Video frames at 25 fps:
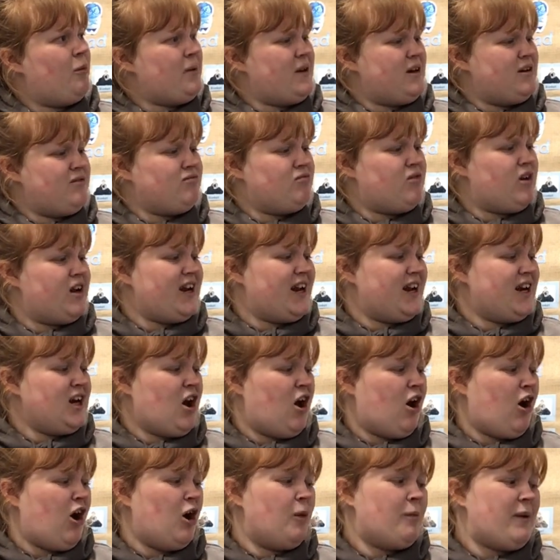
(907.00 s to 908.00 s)
and run and
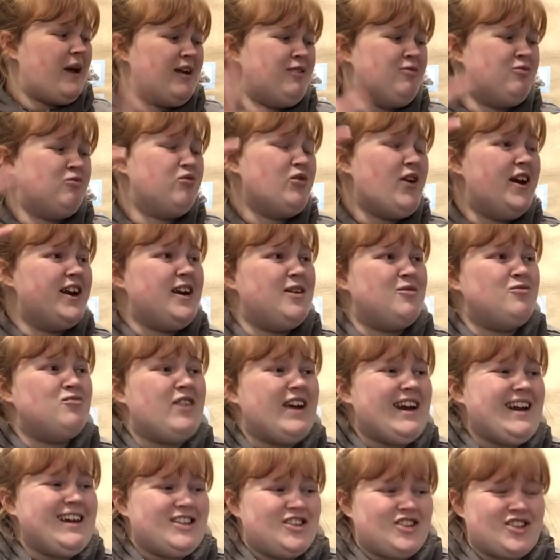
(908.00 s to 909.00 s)
hop and run and
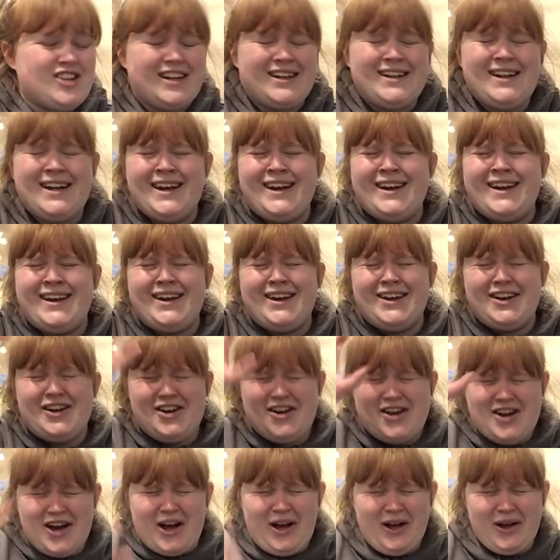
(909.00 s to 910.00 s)
reach and
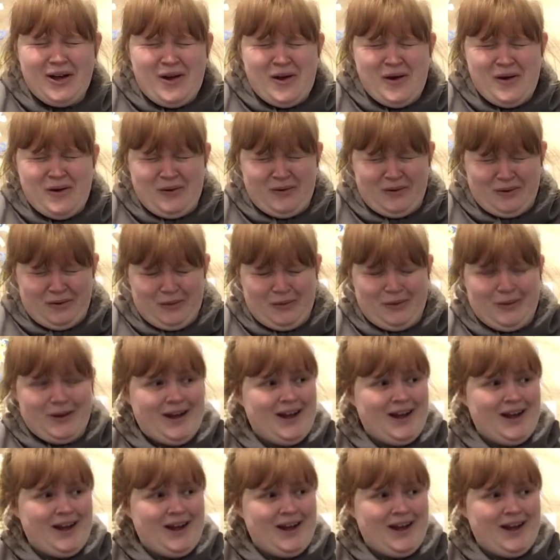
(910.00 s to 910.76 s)
no!